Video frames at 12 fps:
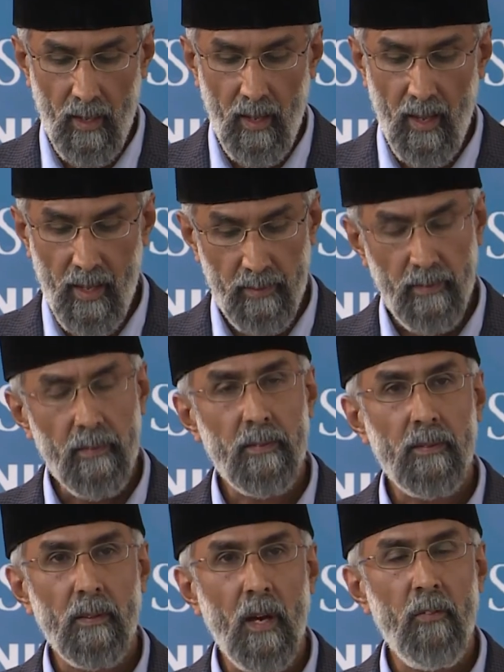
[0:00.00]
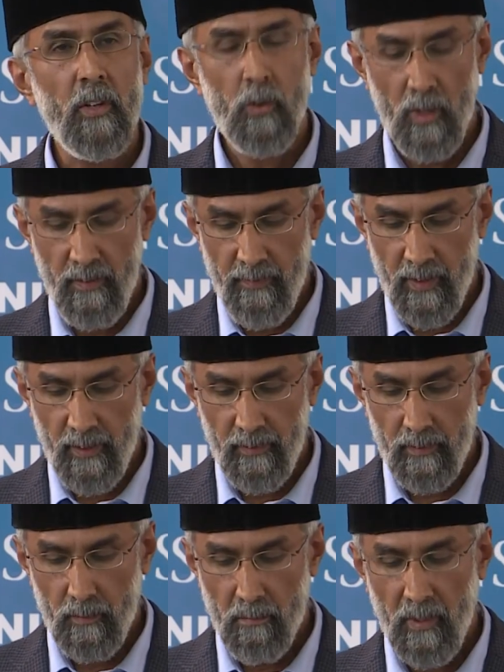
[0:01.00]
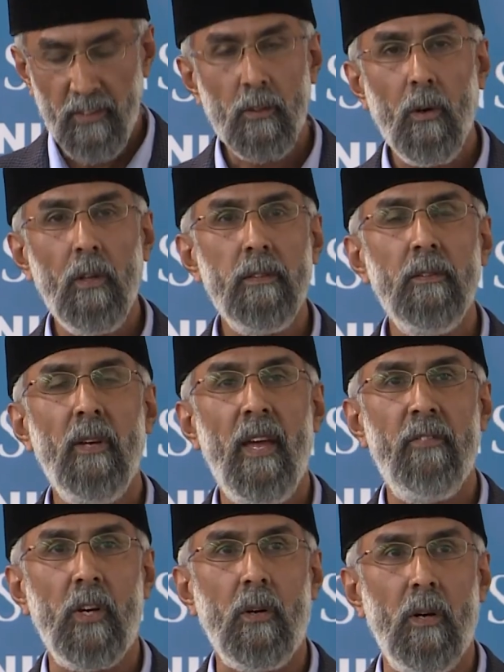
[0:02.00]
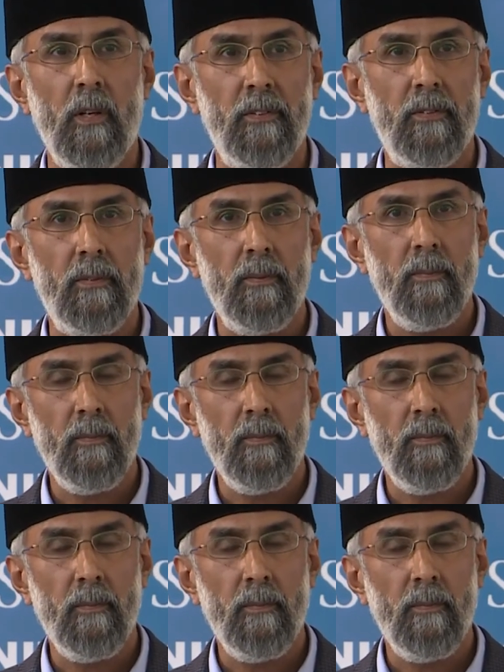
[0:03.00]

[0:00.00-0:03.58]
Hence, our universe must also have a cause.